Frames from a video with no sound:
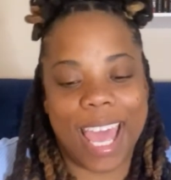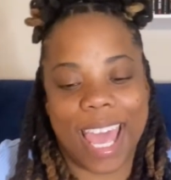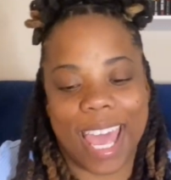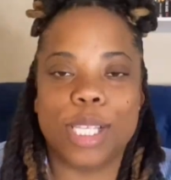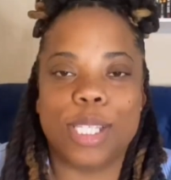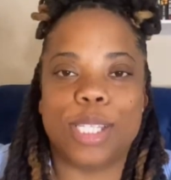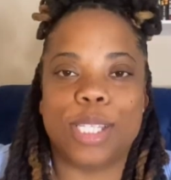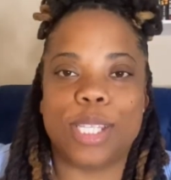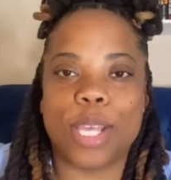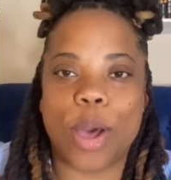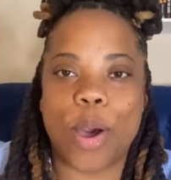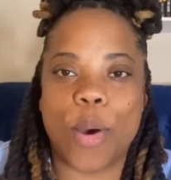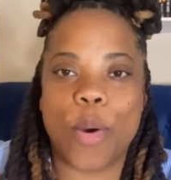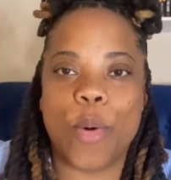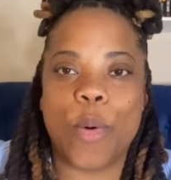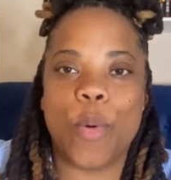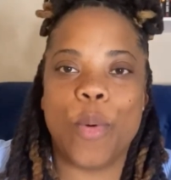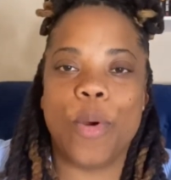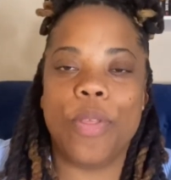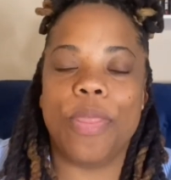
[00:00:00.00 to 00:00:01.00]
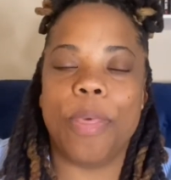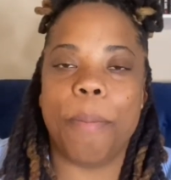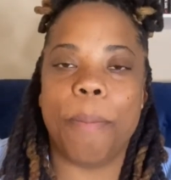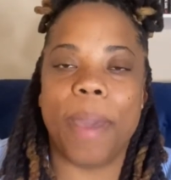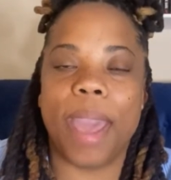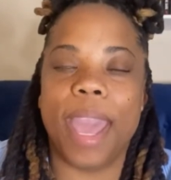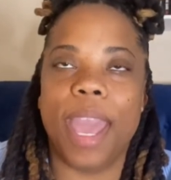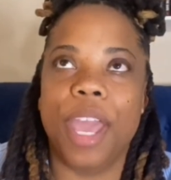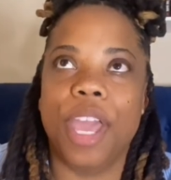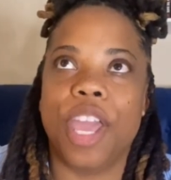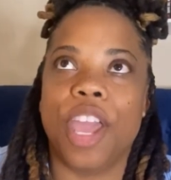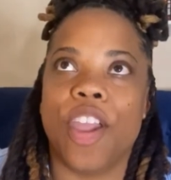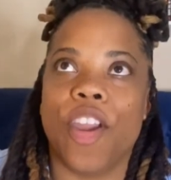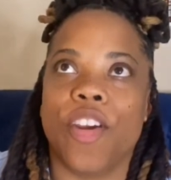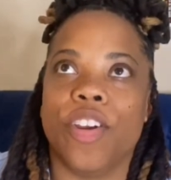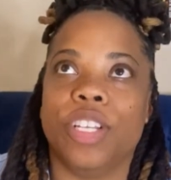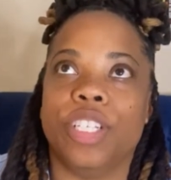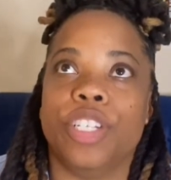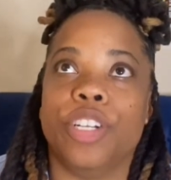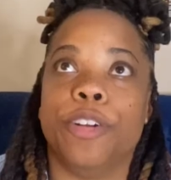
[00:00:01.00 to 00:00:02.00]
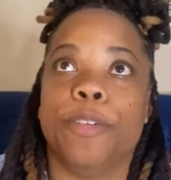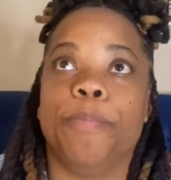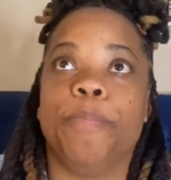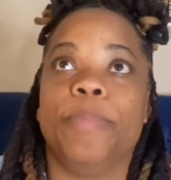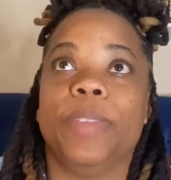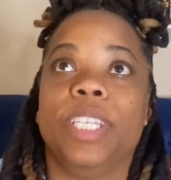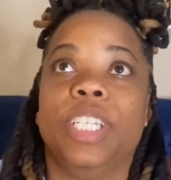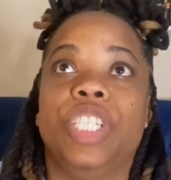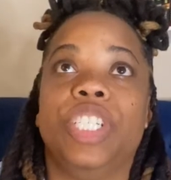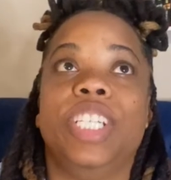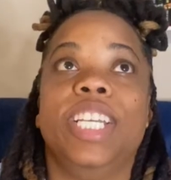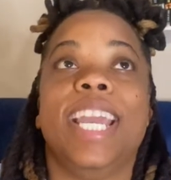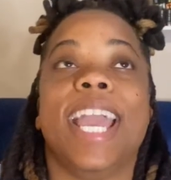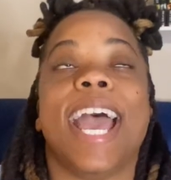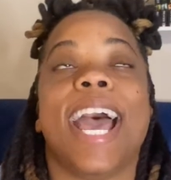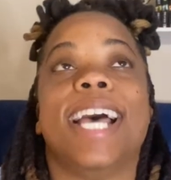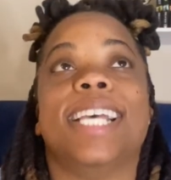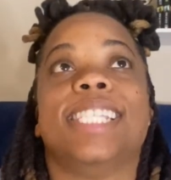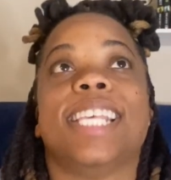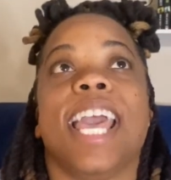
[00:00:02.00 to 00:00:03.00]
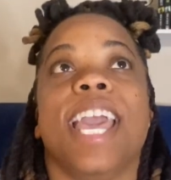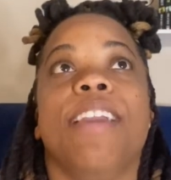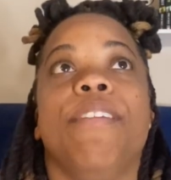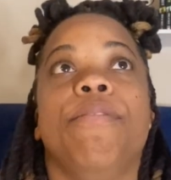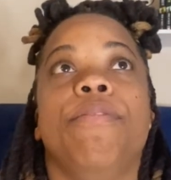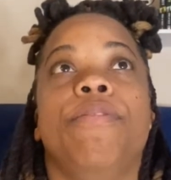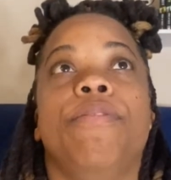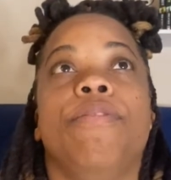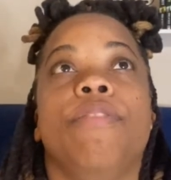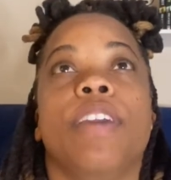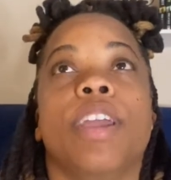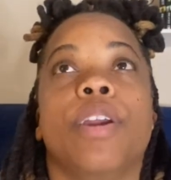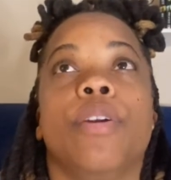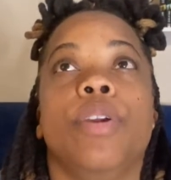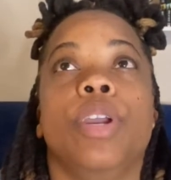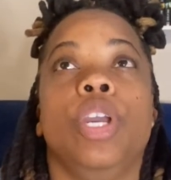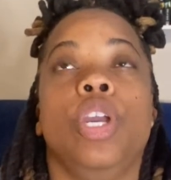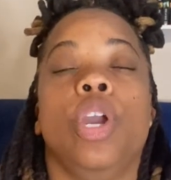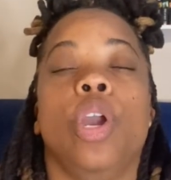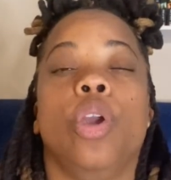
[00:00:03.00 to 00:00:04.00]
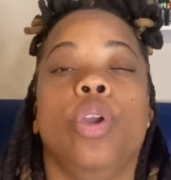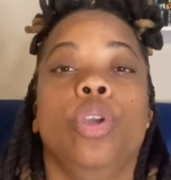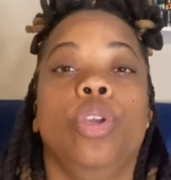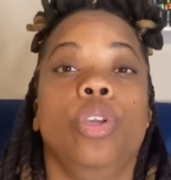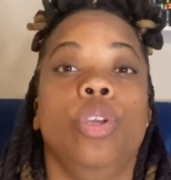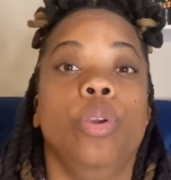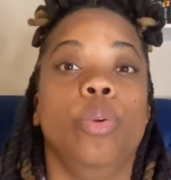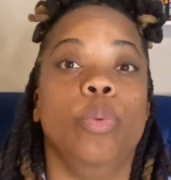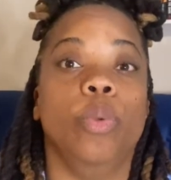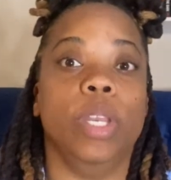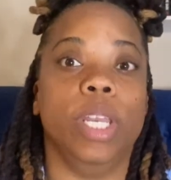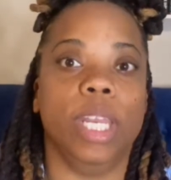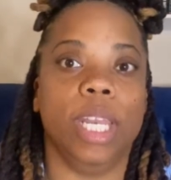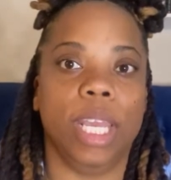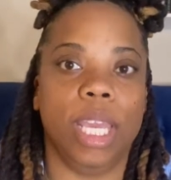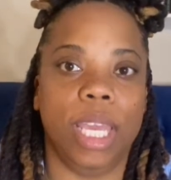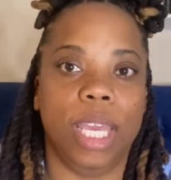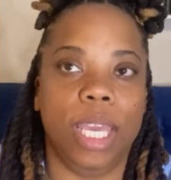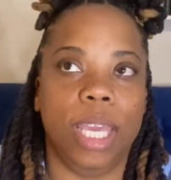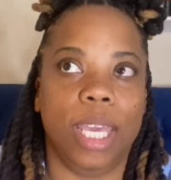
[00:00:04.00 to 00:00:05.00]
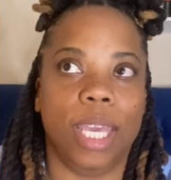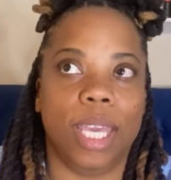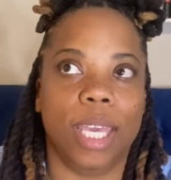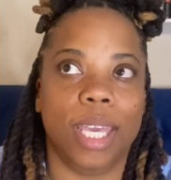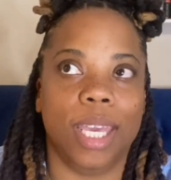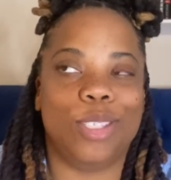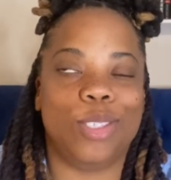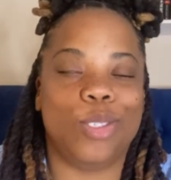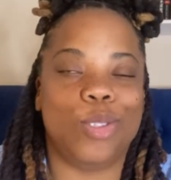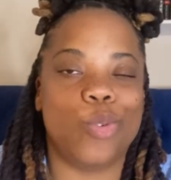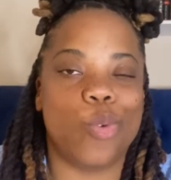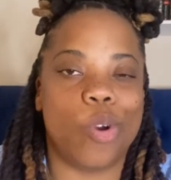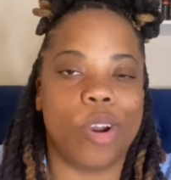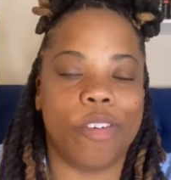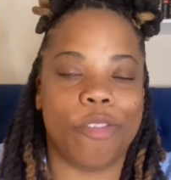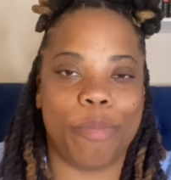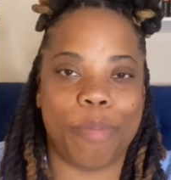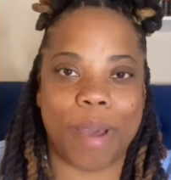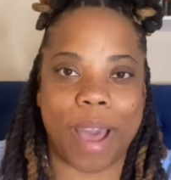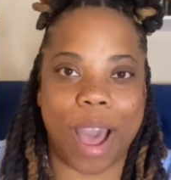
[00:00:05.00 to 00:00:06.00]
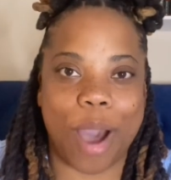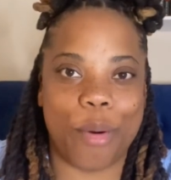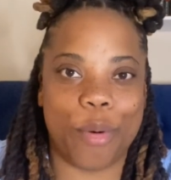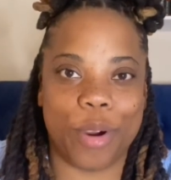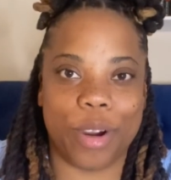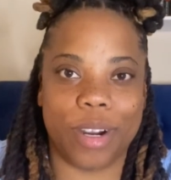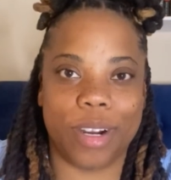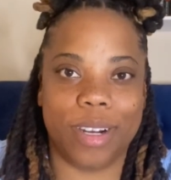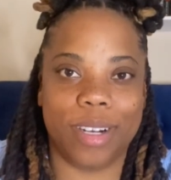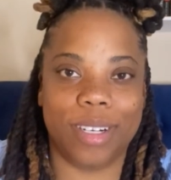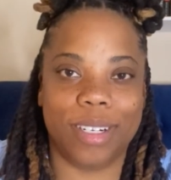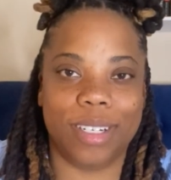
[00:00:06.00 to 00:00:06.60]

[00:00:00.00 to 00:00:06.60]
So the main character, she has a very unique sort of power.